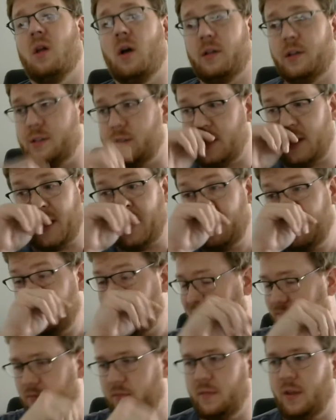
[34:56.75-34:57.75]
along this time,
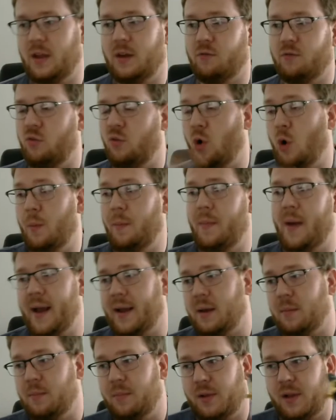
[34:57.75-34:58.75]
and then roll it
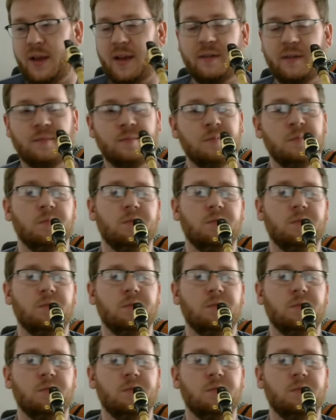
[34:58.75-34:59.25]
back and play it.